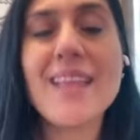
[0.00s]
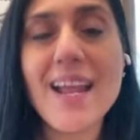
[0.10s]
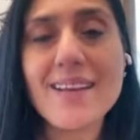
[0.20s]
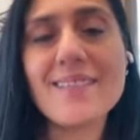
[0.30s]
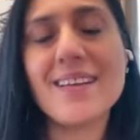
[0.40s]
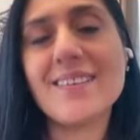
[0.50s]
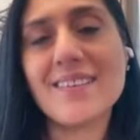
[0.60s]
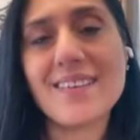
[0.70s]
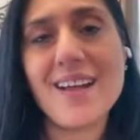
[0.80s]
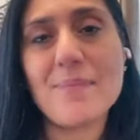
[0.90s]
that is
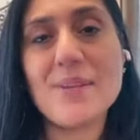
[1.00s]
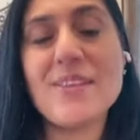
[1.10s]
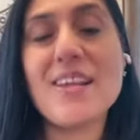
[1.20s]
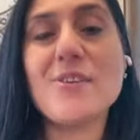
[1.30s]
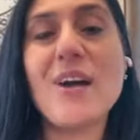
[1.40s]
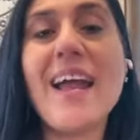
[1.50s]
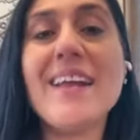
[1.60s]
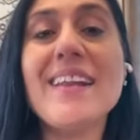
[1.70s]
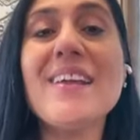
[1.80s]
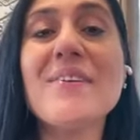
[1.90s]
under the carpet that you're
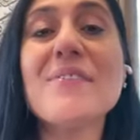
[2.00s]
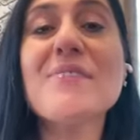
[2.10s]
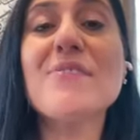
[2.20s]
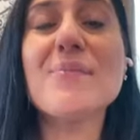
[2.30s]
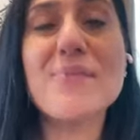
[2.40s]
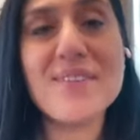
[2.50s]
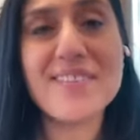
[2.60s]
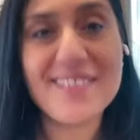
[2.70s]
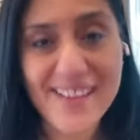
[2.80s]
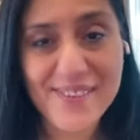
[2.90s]
hiding even from
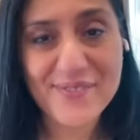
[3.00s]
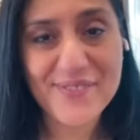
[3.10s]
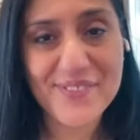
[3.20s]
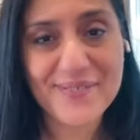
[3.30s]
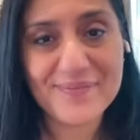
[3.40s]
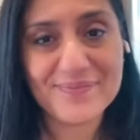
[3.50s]
yourself